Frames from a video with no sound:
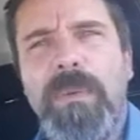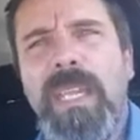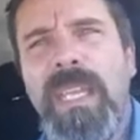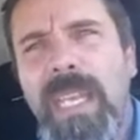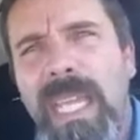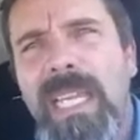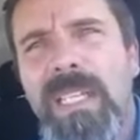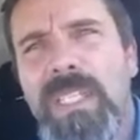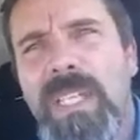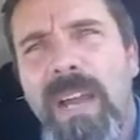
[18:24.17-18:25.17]
In
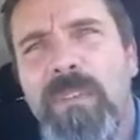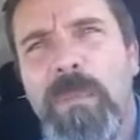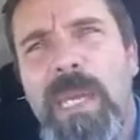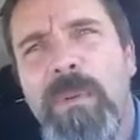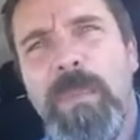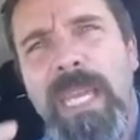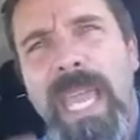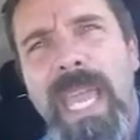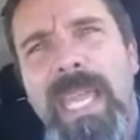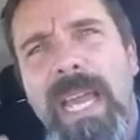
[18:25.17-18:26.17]
English alphabet, it would be
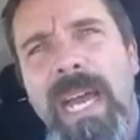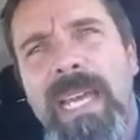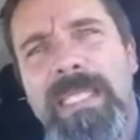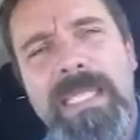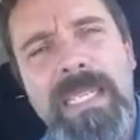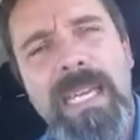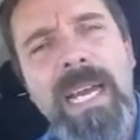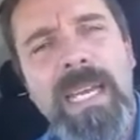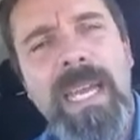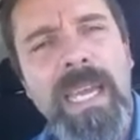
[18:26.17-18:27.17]

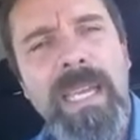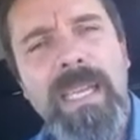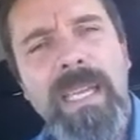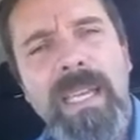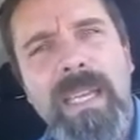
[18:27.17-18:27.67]
A-I-T-I-A.